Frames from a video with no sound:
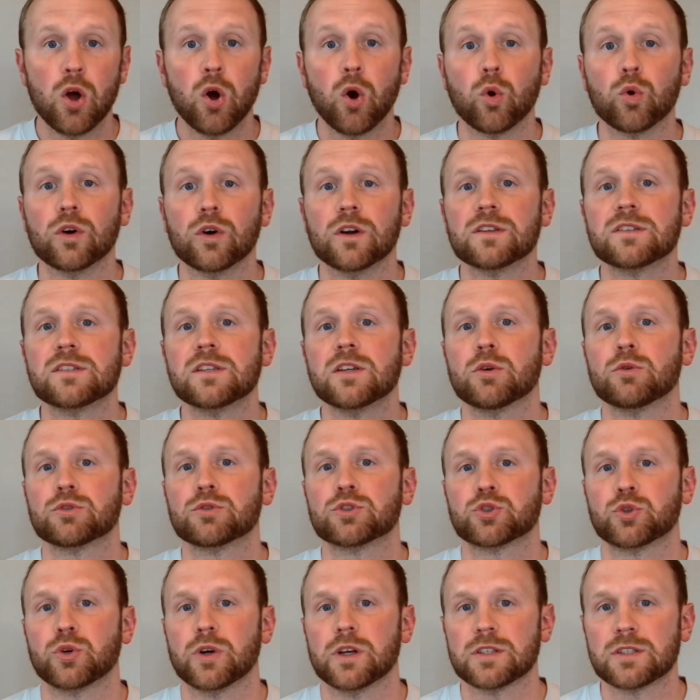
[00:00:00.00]
or a zero
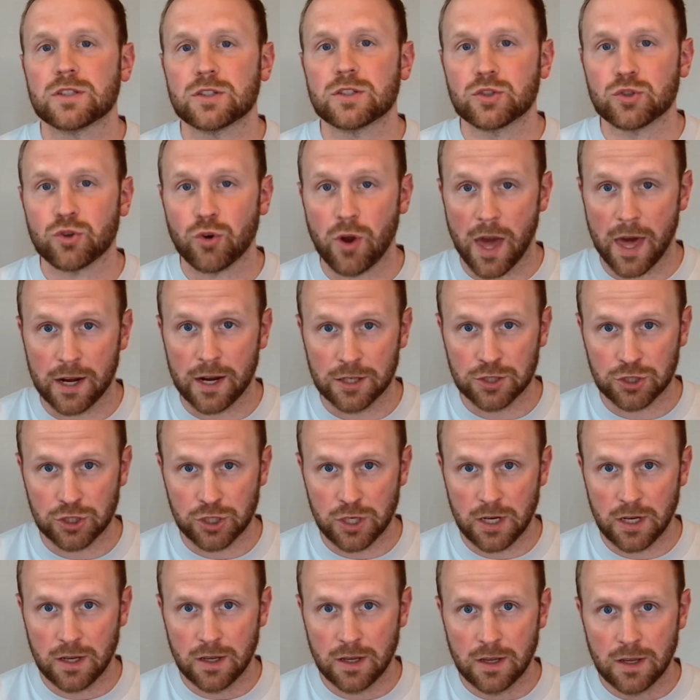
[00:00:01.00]
trust
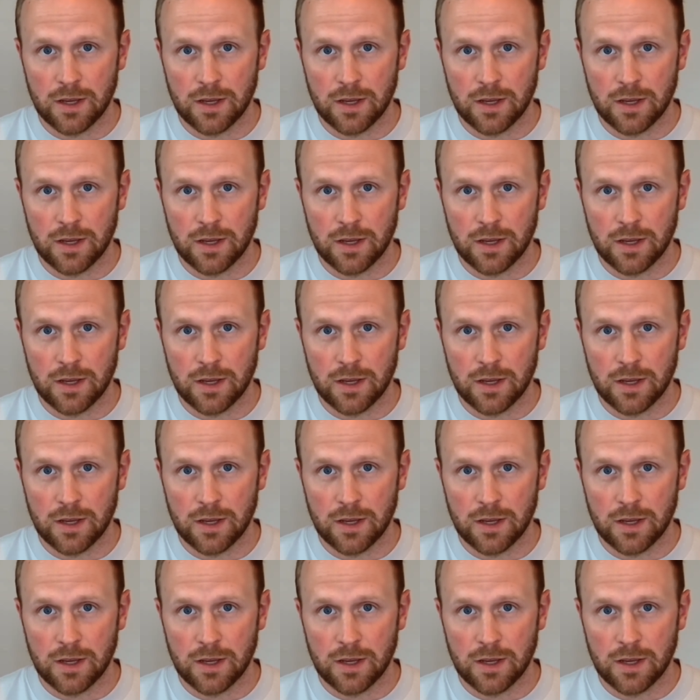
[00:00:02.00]
strategy.